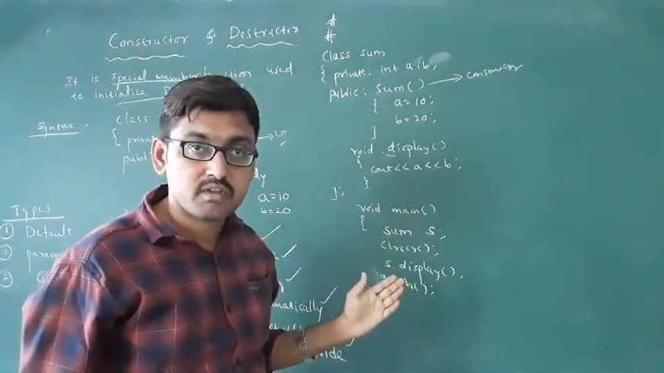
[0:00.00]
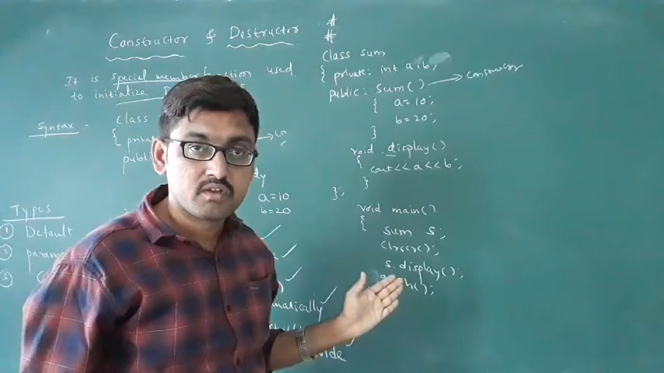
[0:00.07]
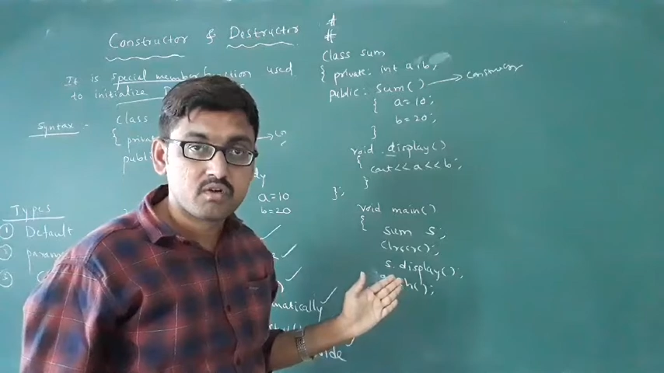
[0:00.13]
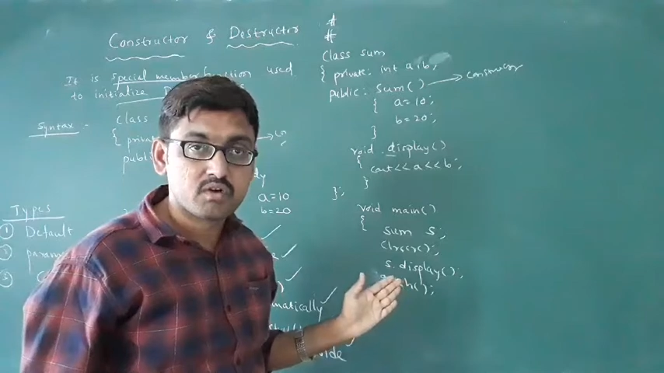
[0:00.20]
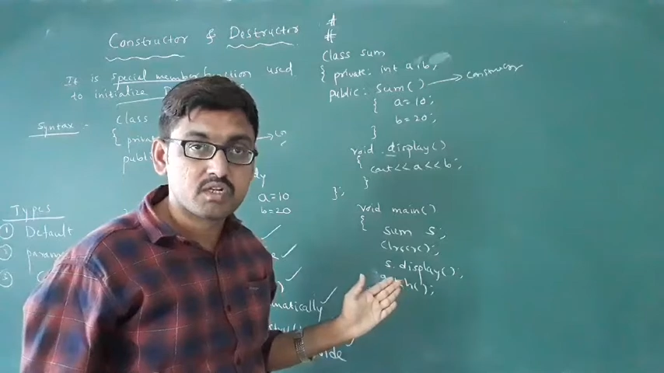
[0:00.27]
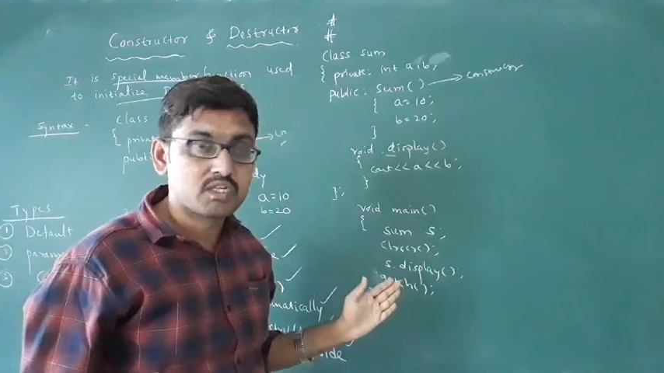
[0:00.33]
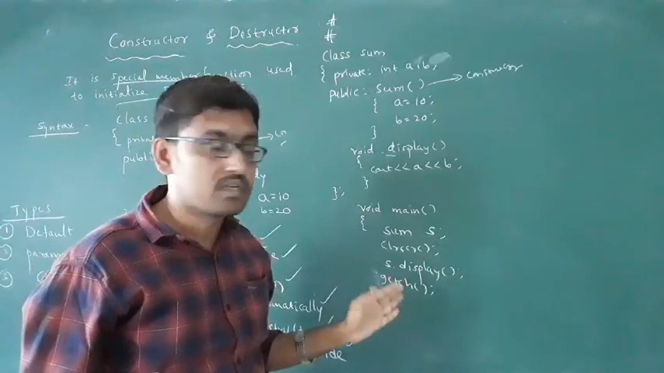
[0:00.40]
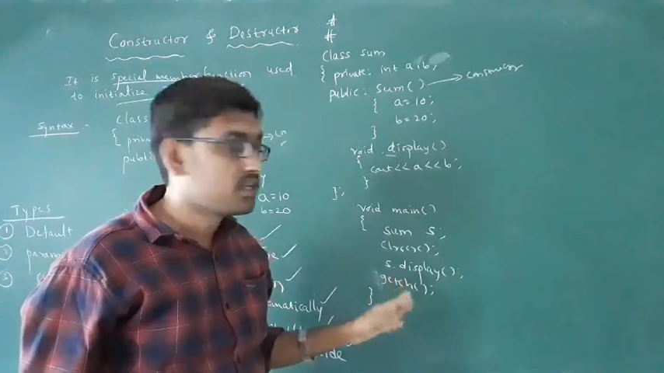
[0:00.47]

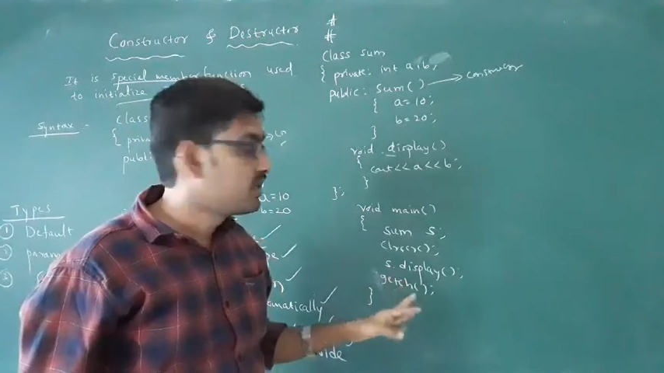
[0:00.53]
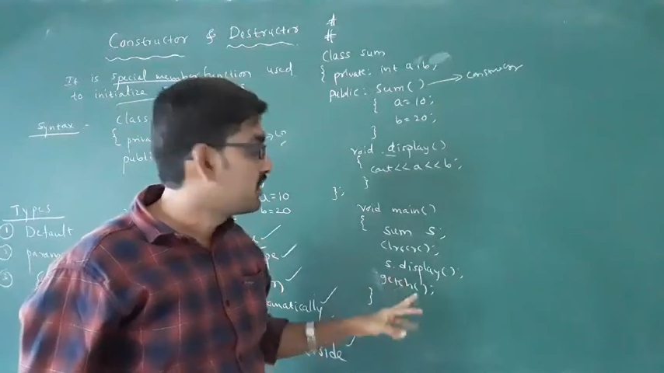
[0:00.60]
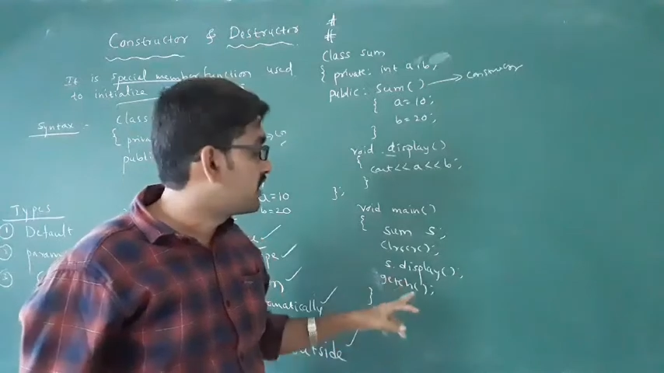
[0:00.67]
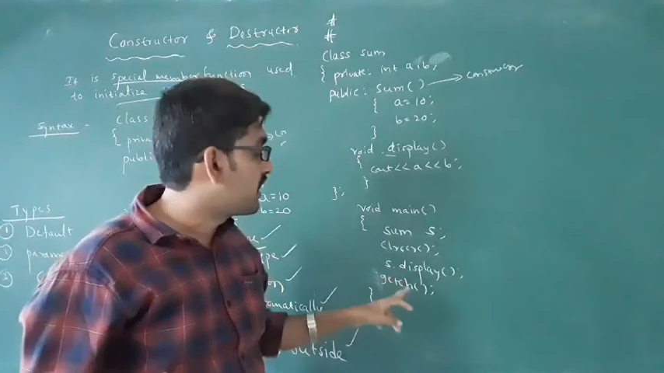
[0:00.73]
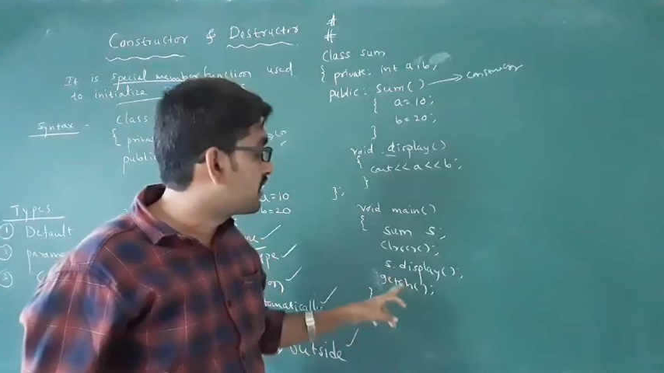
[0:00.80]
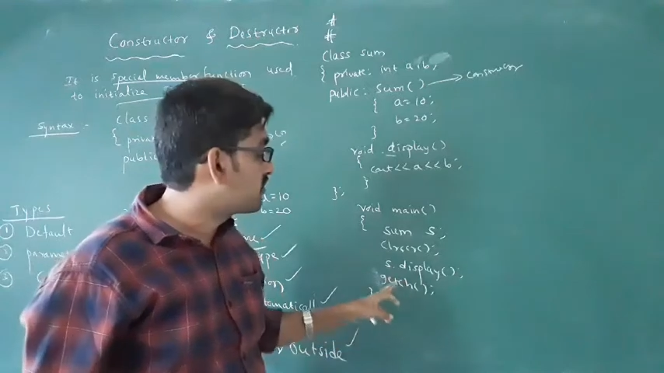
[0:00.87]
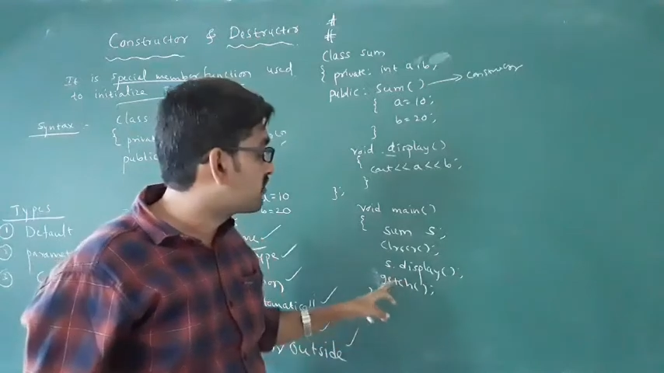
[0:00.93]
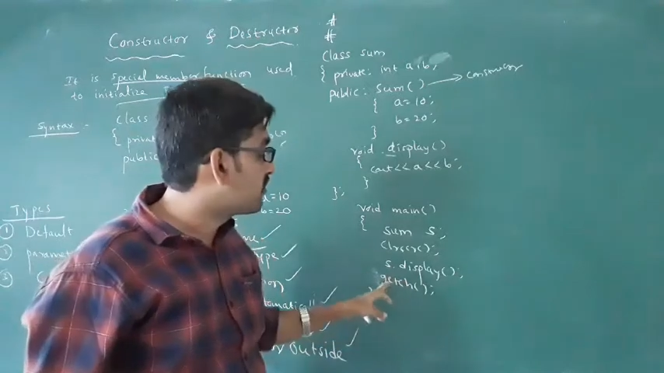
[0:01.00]
Got it?
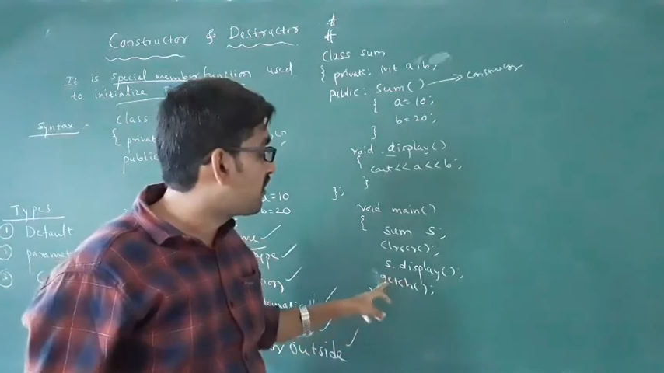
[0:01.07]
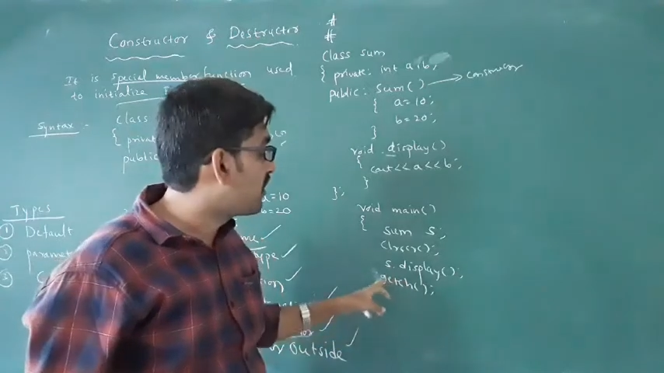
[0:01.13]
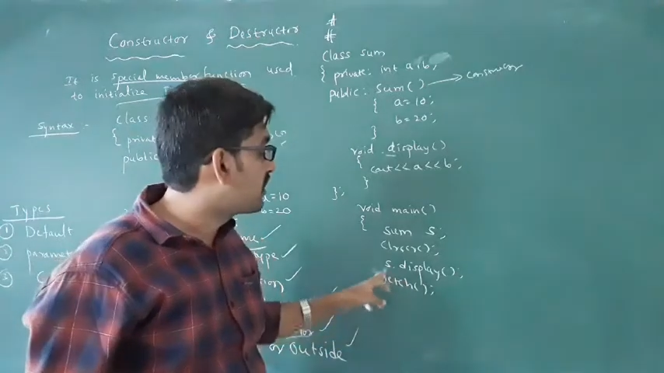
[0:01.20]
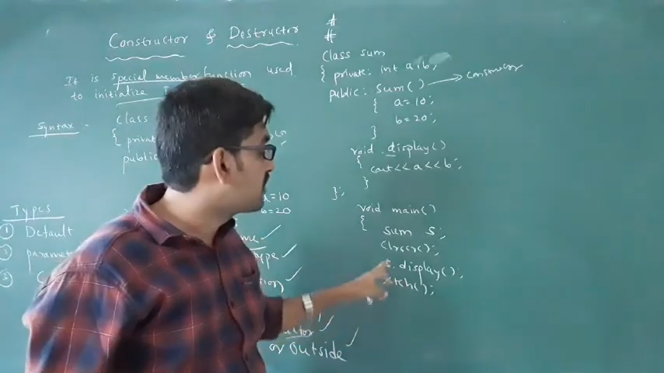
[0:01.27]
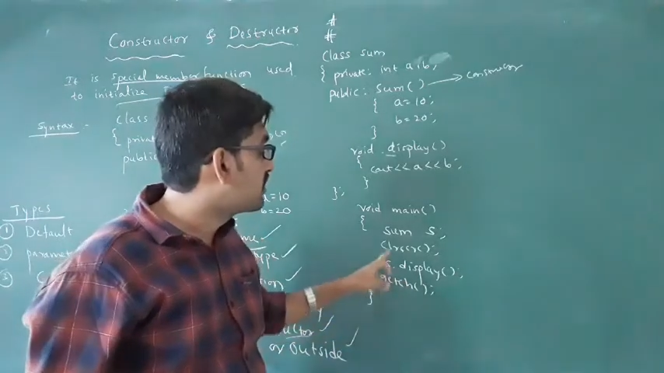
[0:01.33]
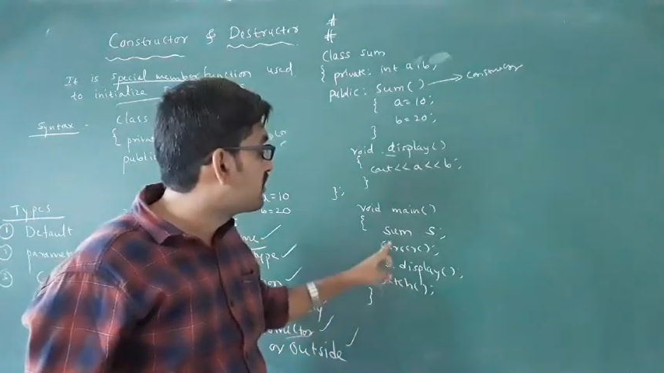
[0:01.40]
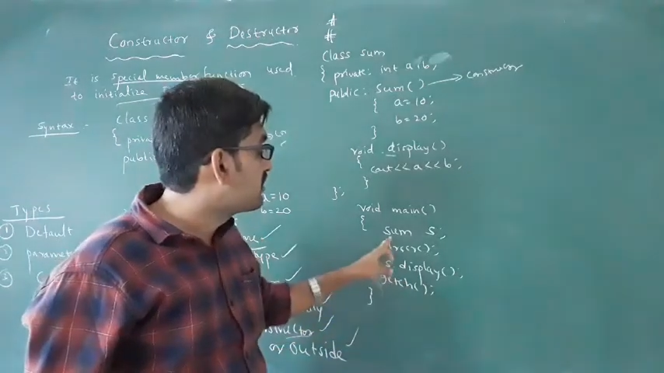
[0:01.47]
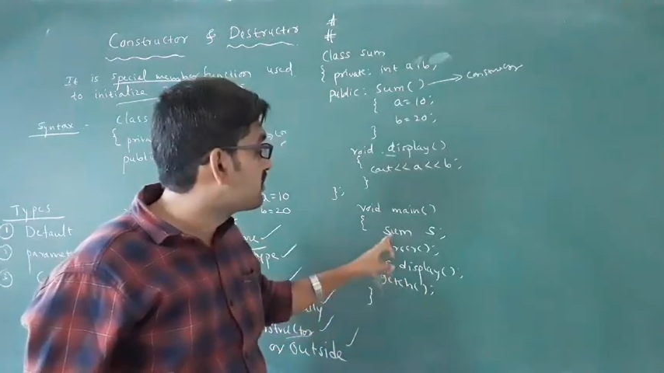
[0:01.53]
Yes dot
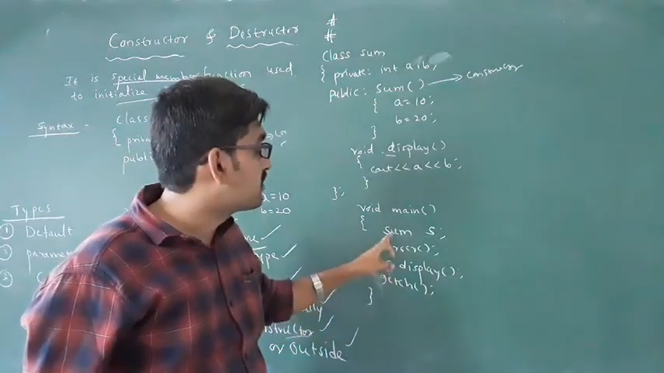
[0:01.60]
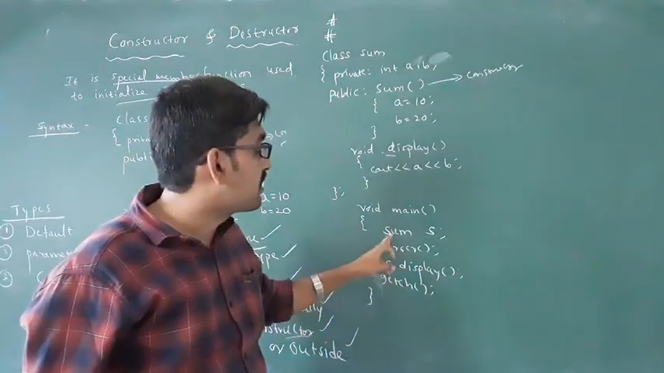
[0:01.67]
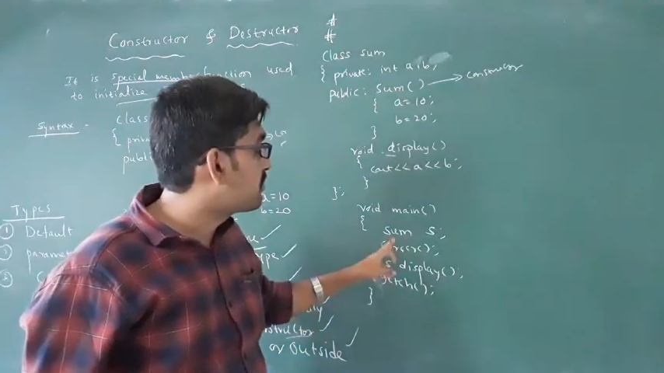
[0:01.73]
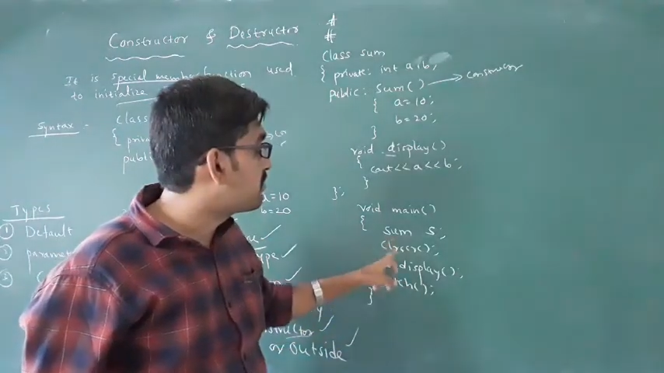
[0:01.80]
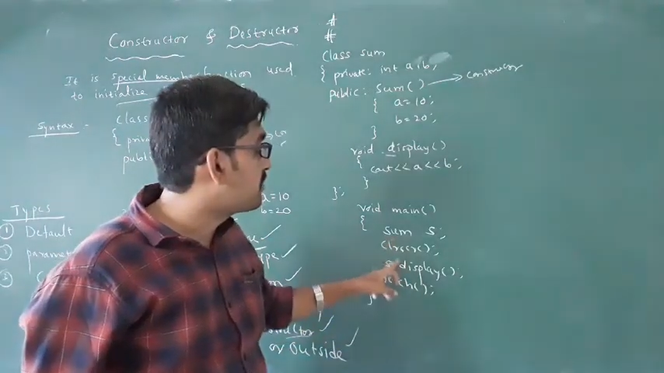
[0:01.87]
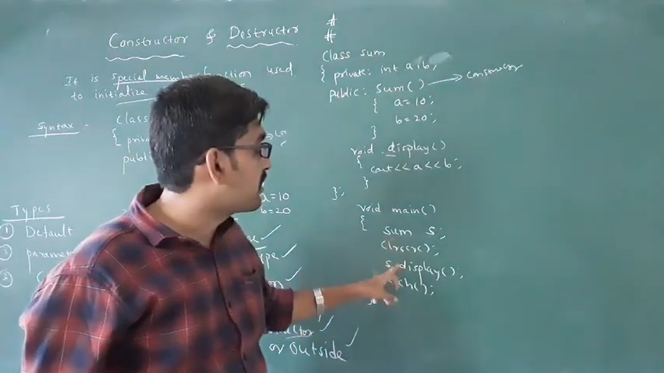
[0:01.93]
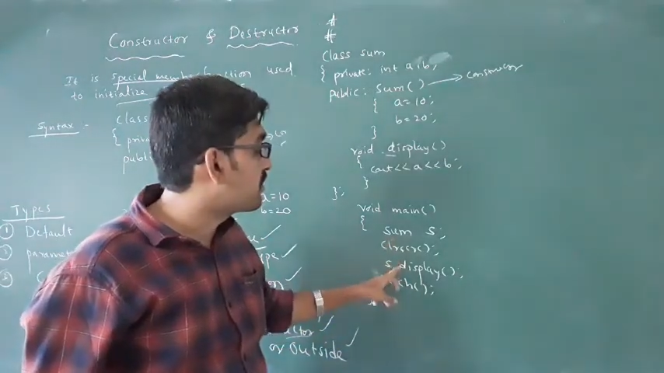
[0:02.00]
sum